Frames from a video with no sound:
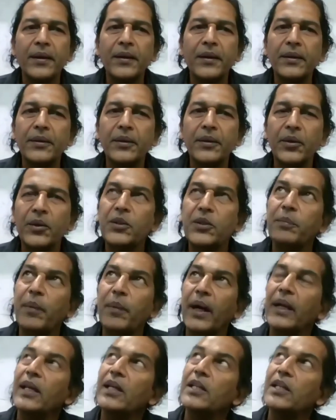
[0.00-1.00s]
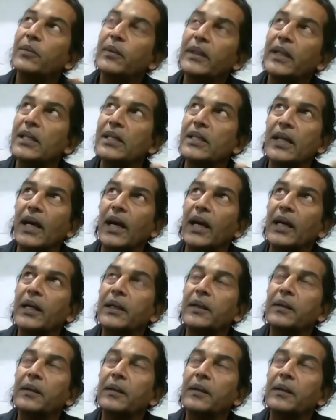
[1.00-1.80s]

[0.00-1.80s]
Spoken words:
those spiders, when they start